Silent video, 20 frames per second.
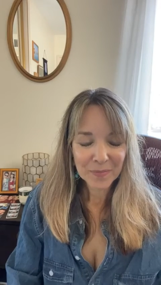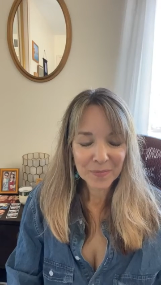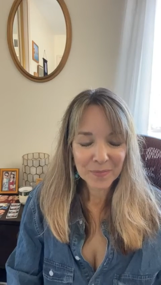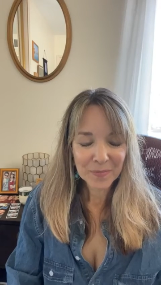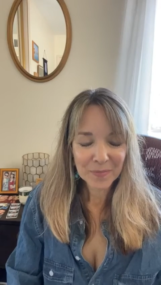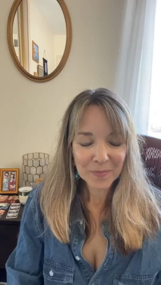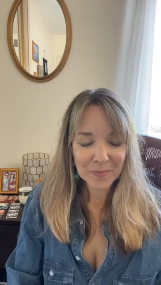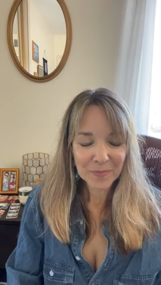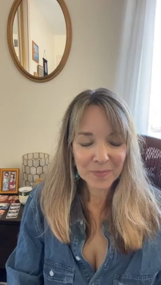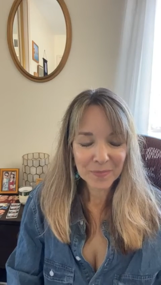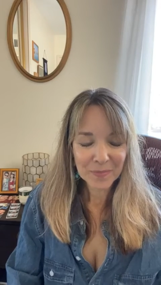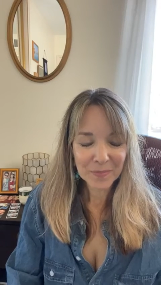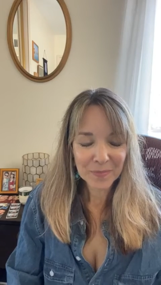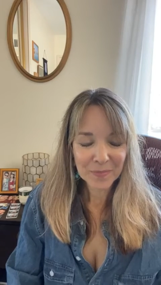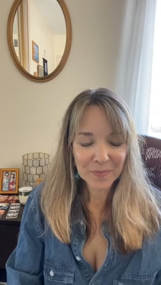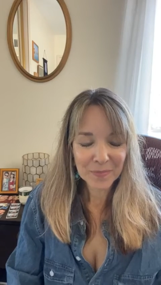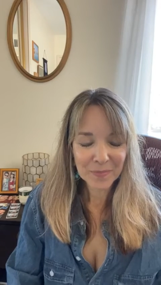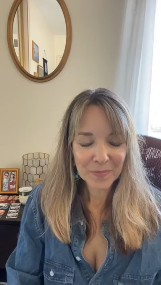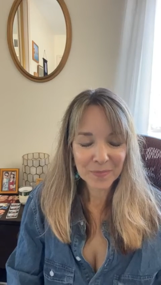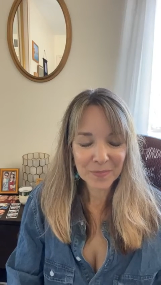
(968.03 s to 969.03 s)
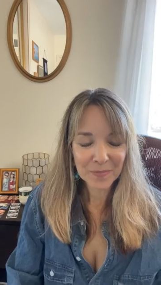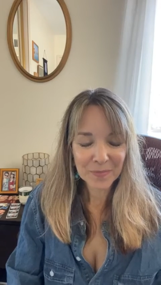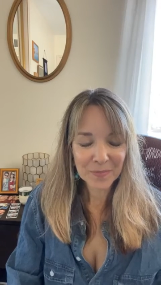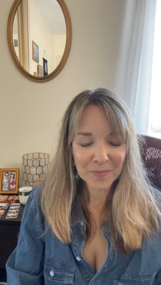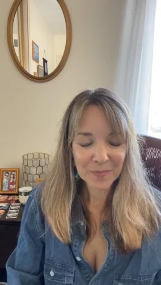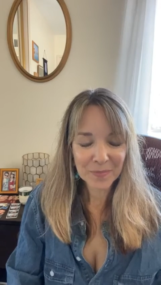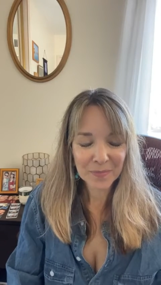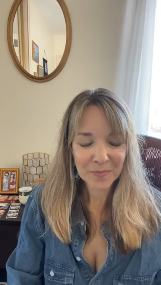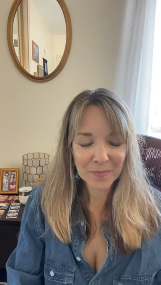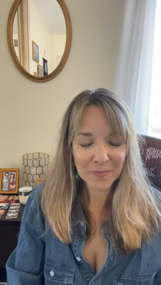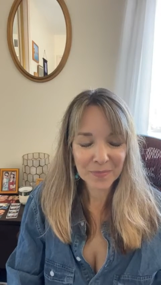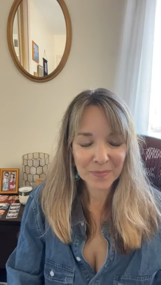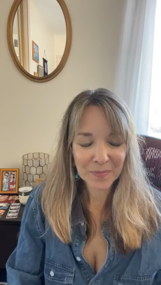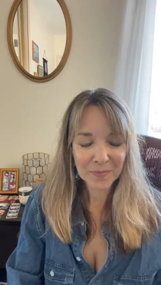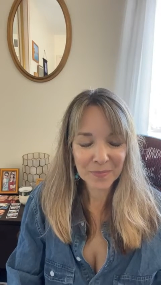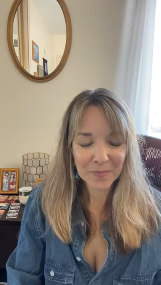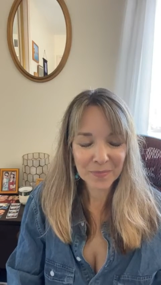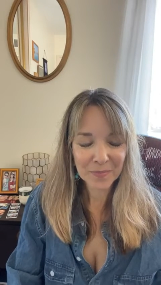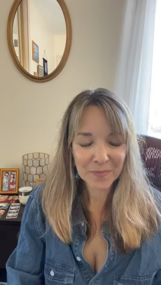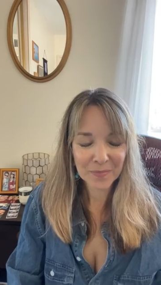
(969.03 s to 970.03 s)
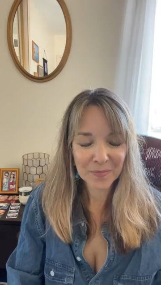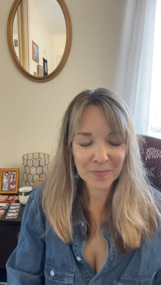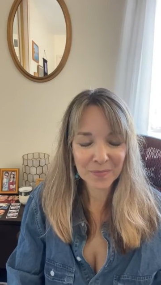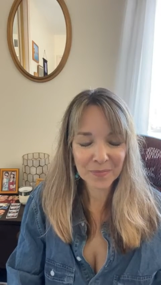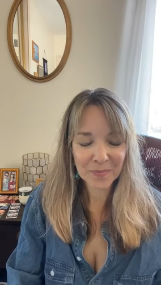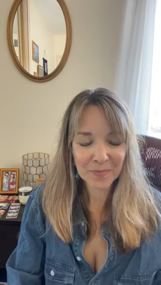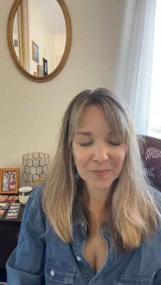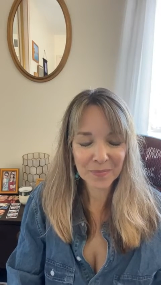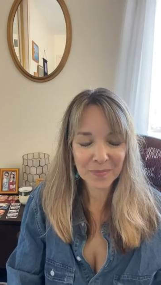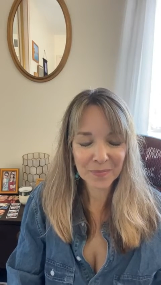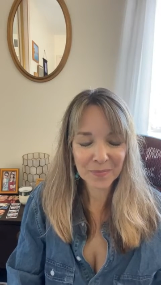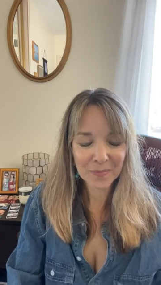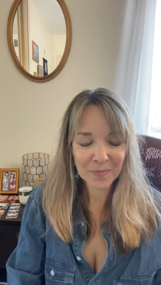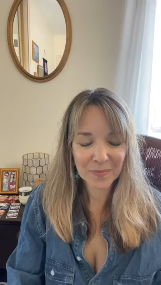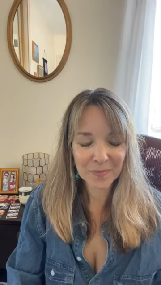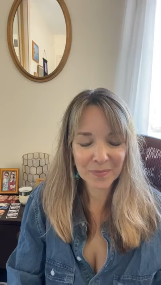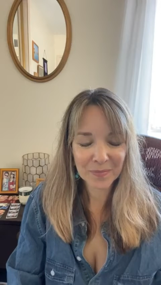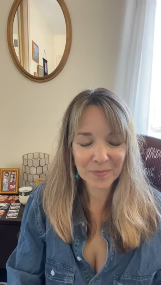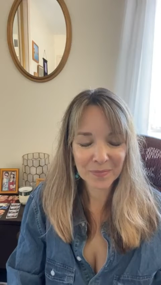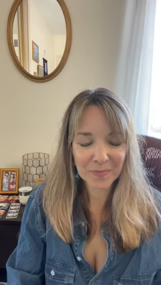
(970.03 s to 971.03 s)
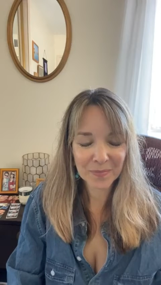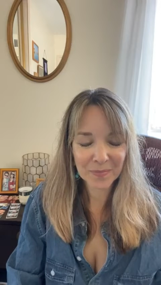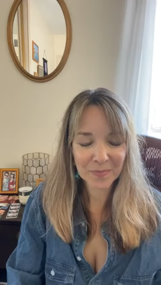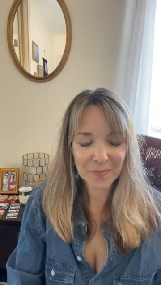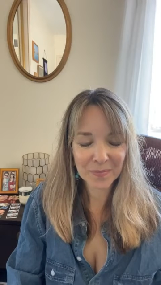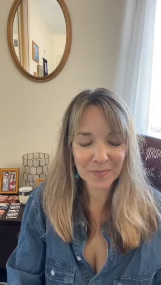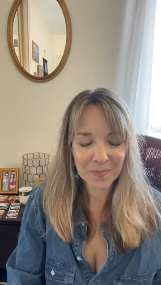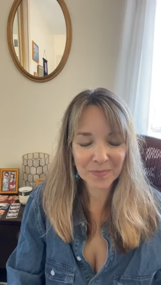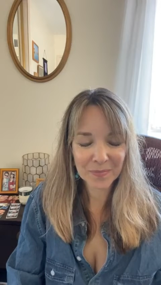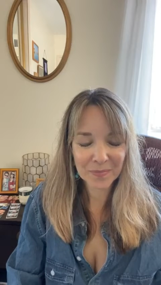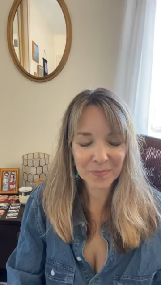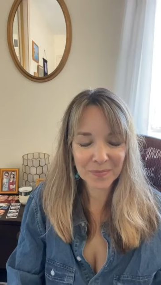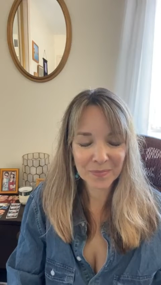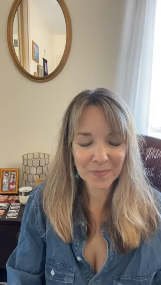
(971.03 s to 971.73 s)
Nothing is said.